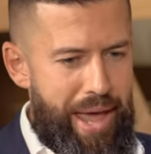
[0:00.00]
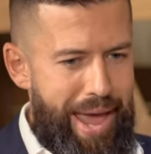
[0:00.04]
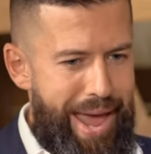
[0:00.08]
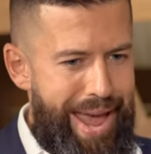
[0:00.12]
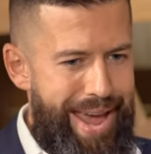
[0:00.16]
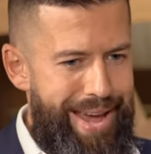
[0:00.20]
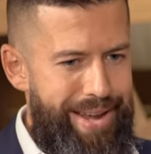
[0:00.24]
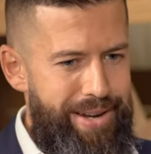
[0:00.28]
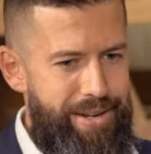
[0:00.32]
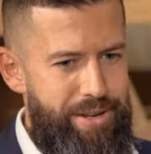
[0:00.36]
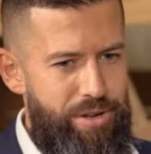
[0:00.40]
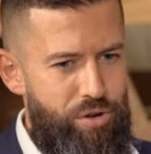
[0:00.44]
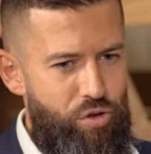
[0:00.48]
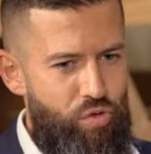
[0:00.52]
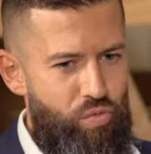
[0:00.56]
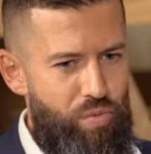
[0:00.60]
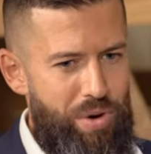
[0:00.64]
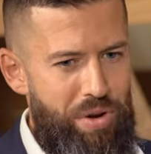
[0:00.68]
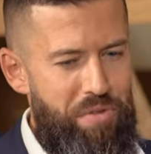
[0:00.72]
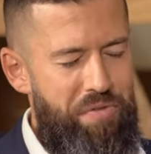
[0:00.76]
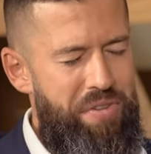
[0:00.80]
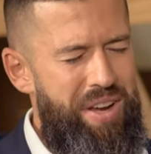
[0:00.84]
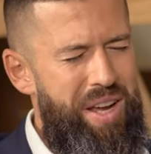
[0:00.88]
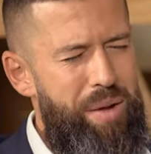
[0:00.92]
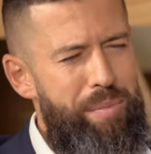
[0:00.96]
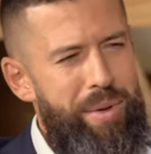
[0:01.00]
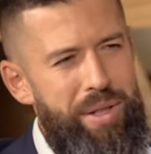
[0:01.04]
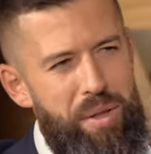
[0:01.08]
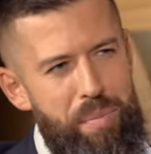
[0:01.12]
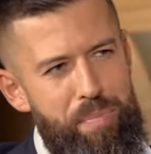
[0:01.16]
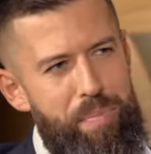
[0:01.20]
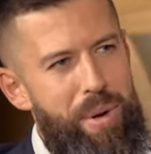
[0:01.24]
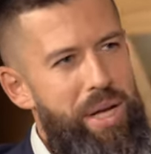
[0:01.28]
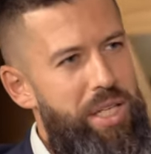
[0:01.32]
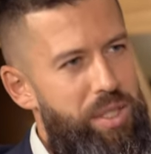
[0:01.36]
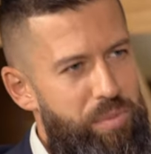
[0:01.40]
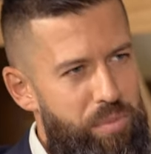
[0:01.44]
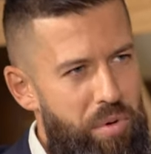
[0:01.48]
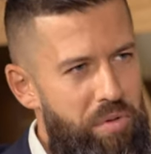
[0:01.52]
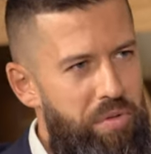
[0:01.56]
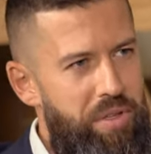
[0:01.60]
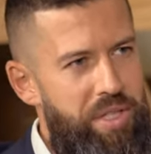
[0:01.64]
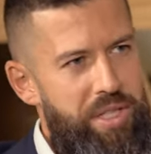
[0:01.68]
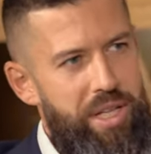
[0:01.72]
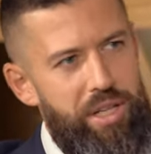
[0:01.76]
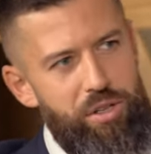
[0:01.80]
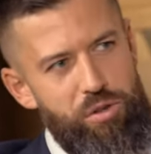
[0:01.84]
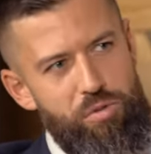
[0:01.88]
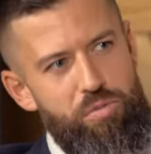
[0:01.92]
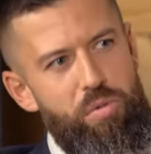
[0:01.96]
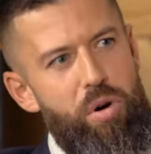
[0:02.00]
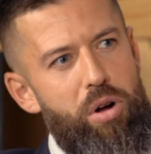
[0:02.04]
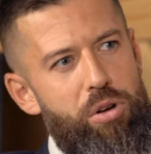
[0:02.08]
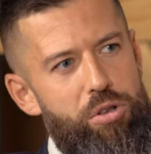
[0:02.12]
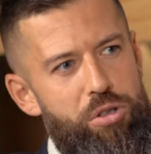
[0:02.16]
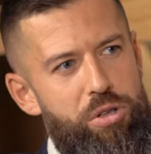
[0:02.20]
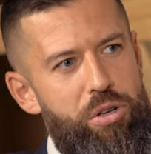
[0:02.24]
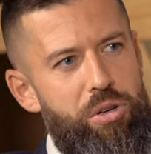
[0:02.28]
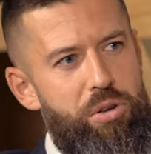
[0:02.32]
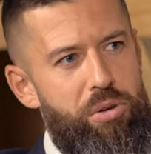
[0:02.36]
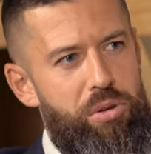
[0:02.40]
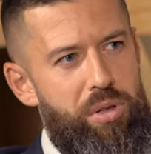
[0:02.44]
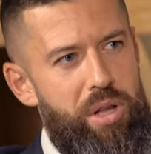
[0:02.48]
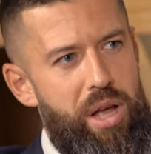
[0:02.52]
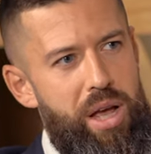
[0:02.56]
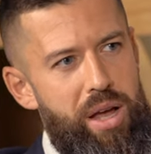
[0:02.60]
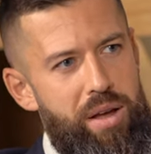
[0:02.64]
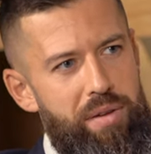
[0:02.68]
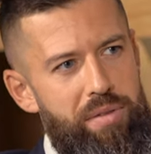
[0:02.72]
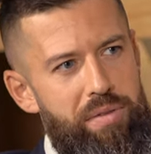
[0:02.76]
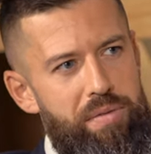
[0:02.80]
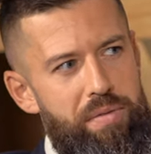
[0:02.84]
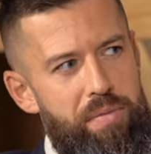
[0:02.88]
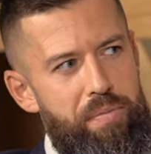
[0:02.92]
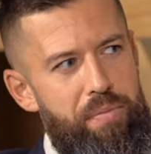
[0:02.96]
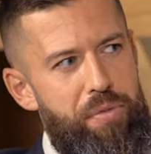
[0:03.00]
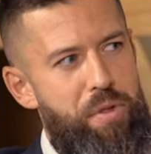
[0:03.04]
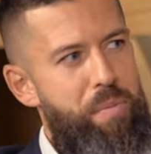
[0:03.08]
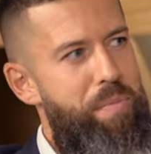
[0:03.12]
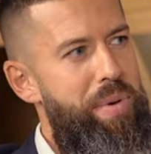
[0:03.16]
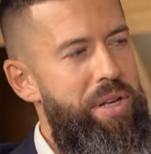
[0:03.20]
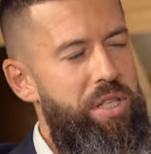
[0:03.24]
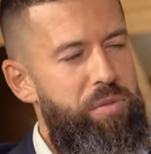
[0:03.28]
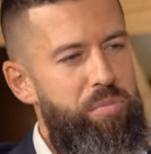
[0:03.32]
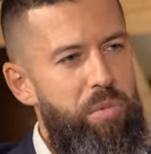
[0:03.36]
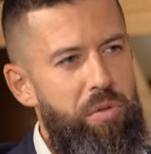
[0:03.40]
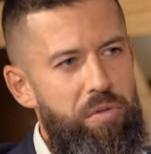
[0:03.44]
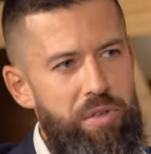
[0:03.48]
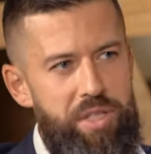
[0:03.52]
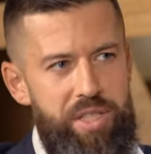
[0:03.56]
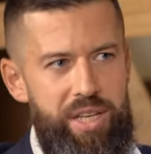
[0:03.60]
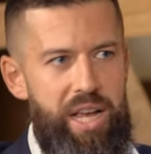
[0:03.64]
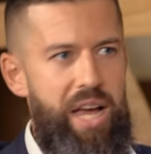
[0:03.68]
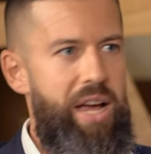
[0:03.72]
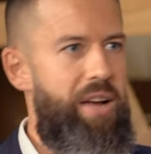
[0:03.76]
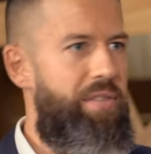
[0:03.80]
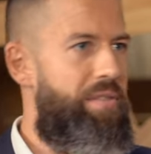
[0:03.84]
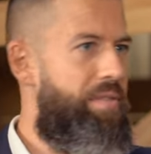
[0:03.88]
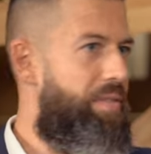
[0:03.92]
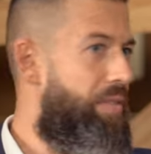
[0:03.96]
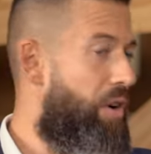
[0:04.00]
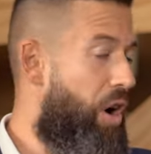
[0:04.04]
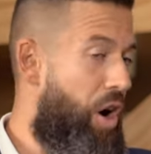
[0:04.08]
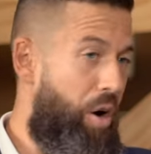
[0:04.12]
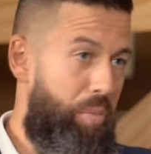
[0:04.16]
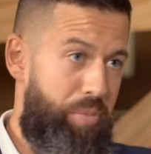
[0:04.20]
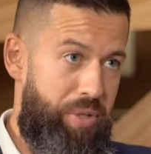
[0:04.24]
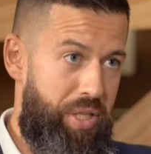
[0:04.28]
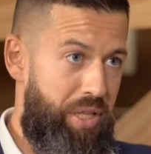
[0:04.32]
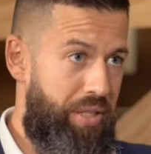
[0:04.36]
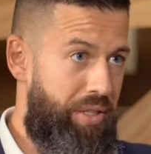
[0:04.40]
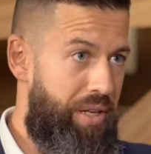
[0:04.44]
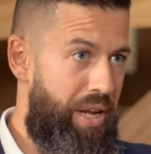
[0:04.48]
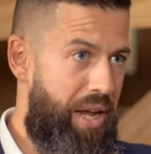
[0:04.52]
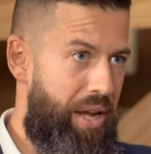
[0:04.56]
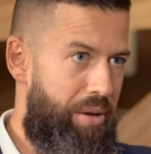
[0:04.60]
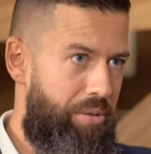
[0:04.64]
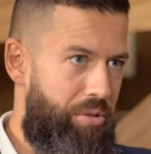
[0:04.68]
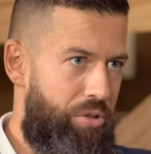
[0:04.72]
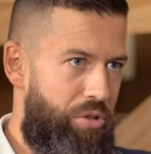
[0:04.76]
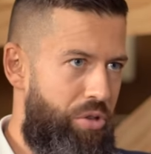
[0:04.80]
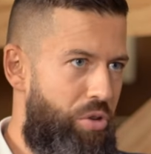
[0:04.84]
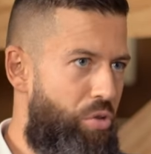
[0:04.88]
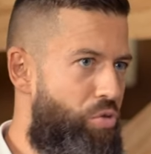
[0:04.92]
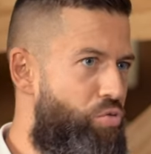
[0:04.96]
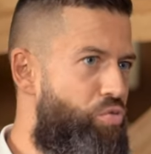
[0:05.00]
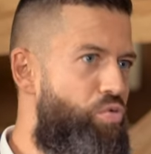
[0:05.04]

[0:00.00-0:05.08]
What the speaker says: And when you think about the best movies that you watched in your life, the best movies have ups and downs. You know,